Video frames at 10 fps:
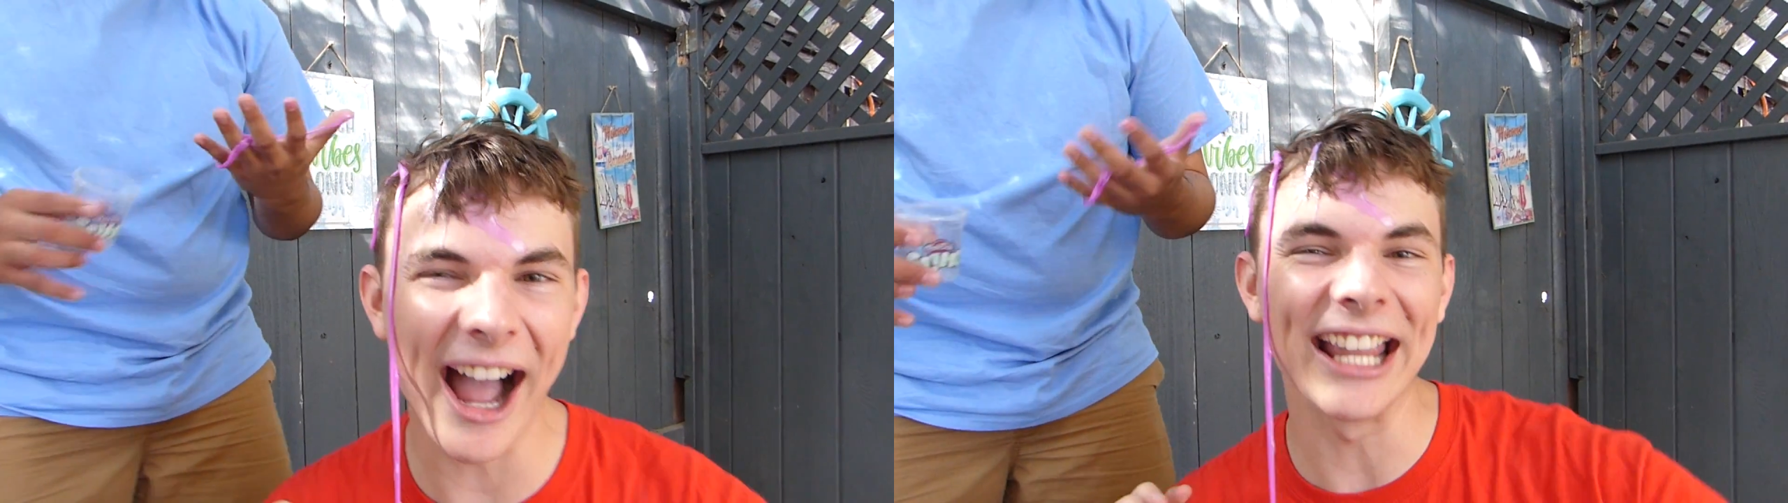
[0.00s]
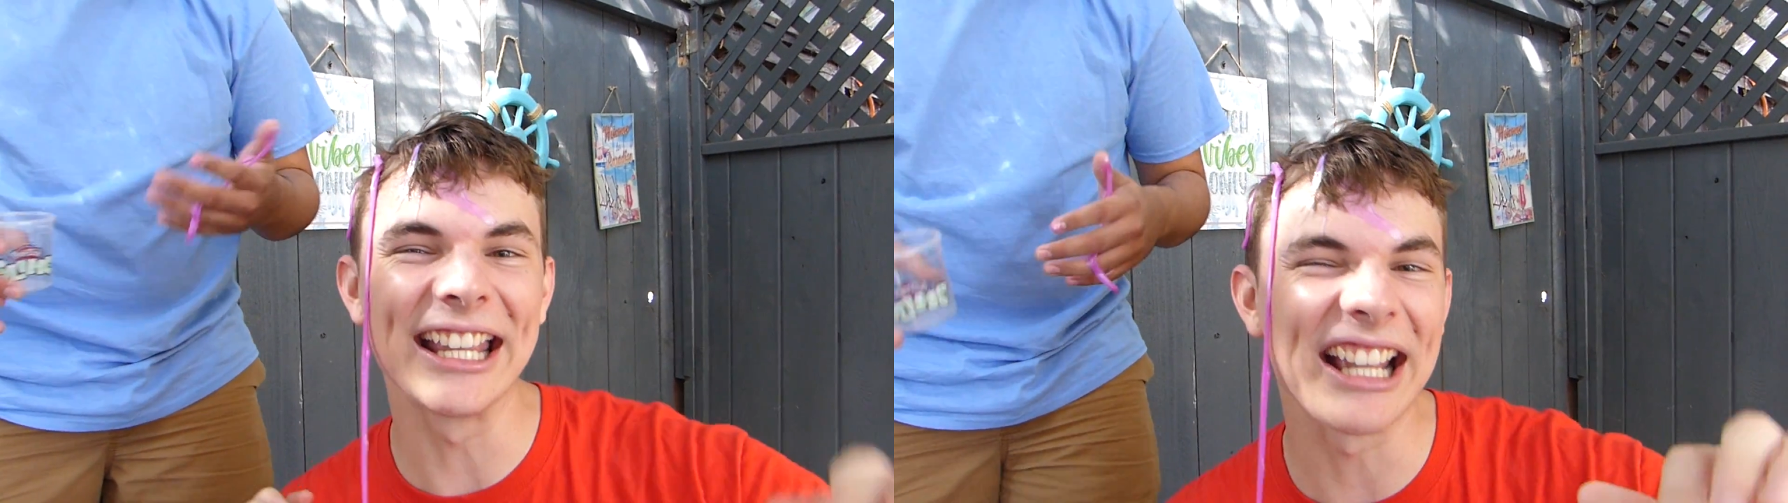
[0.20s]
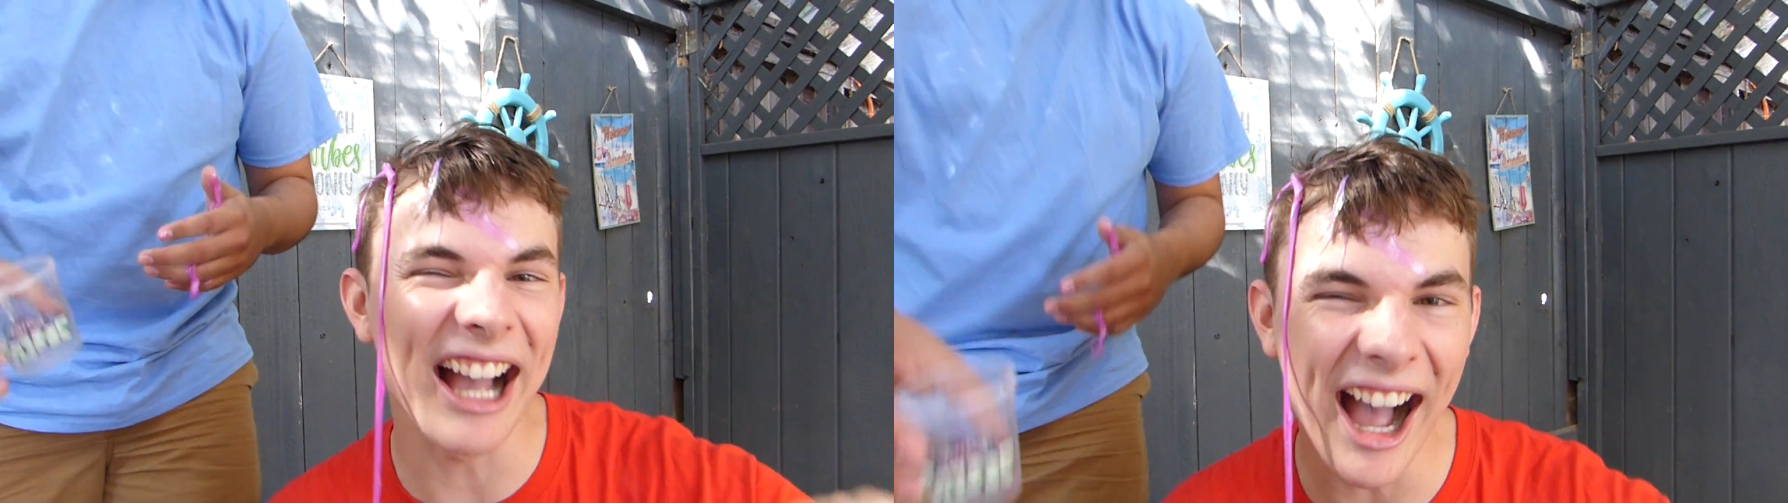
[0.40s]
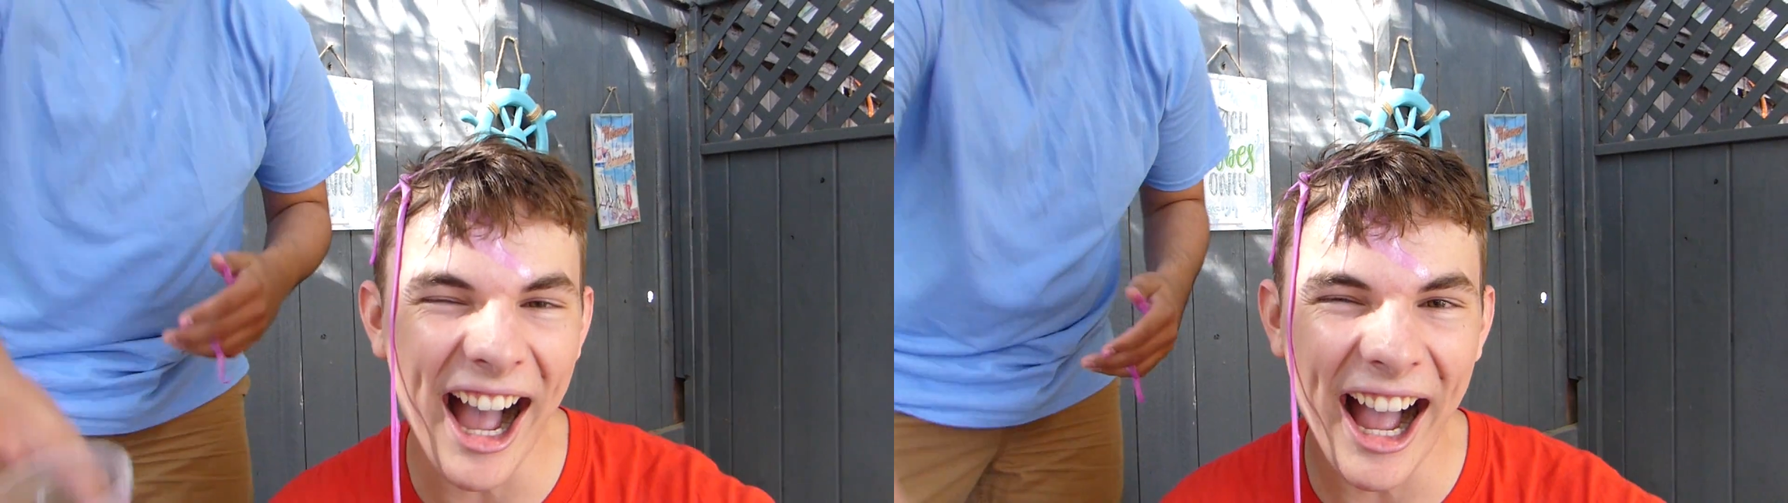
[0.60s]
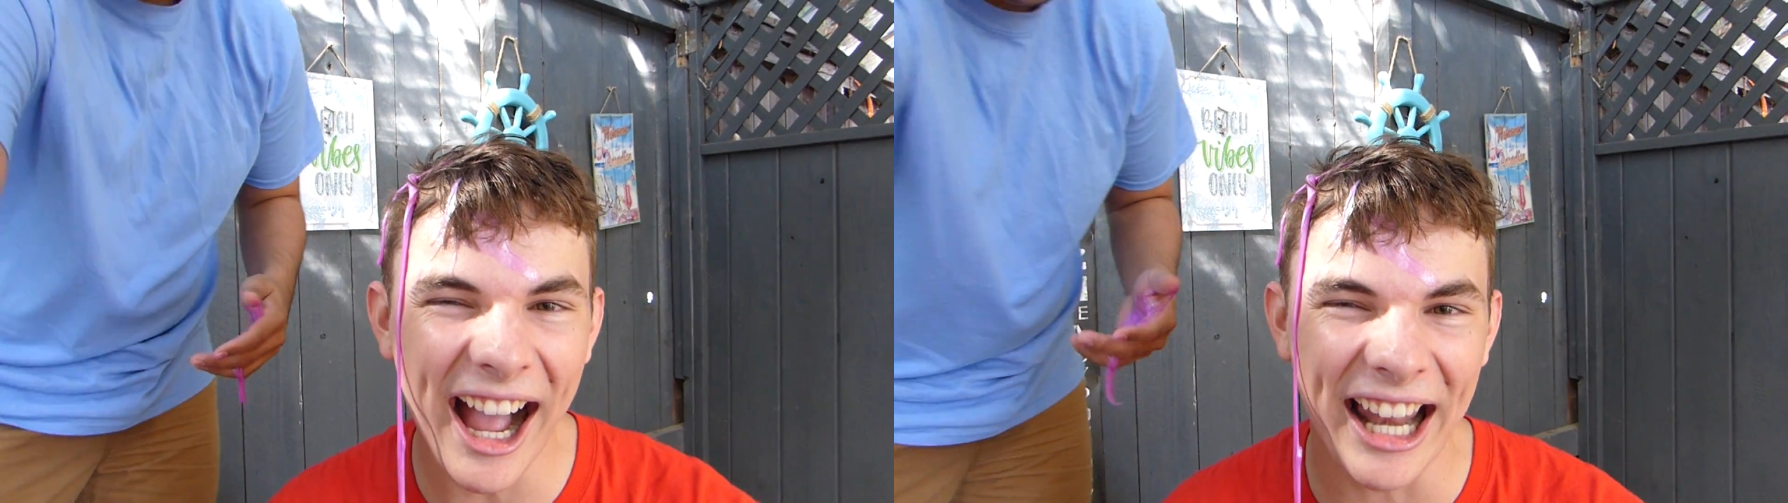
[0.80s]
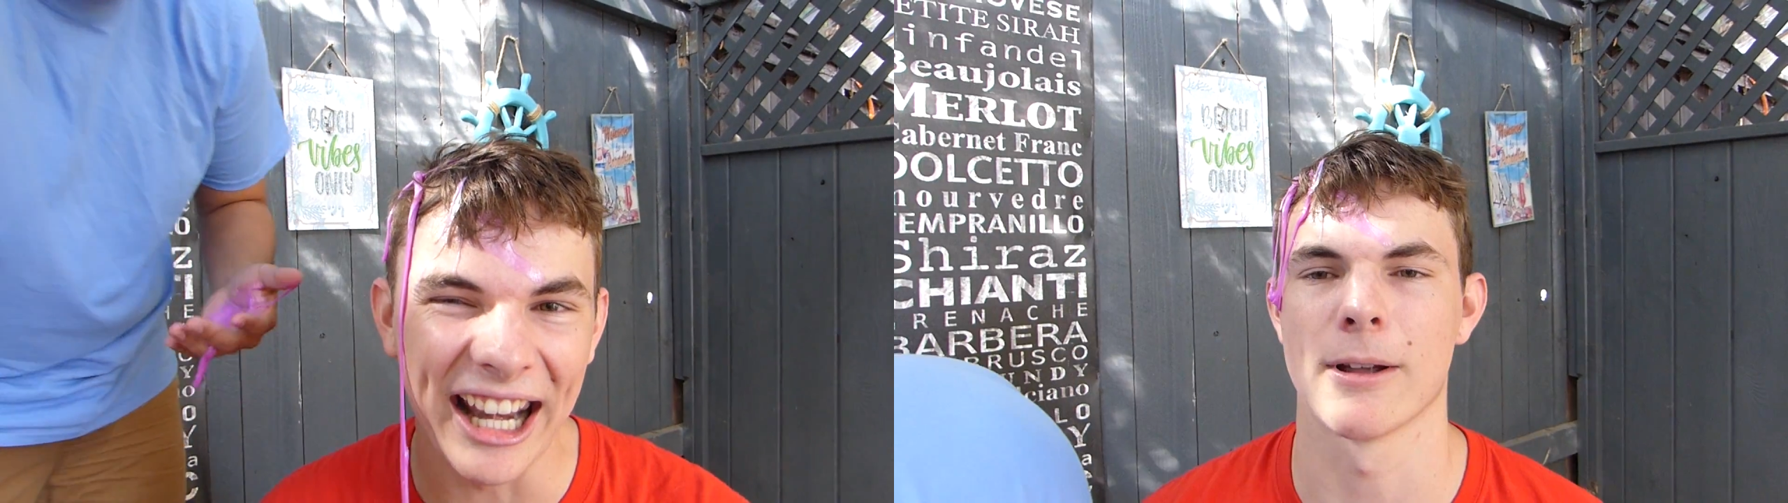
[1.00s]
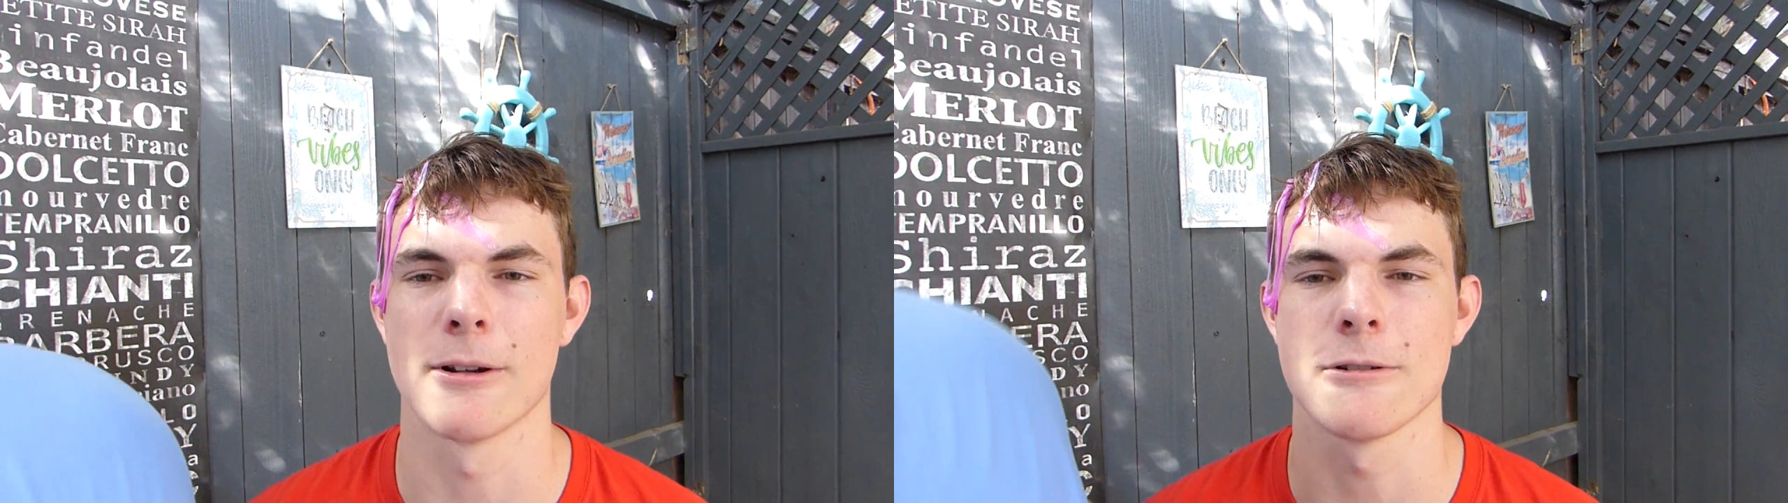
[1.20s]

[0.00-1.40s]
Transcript: my god! I'm gonna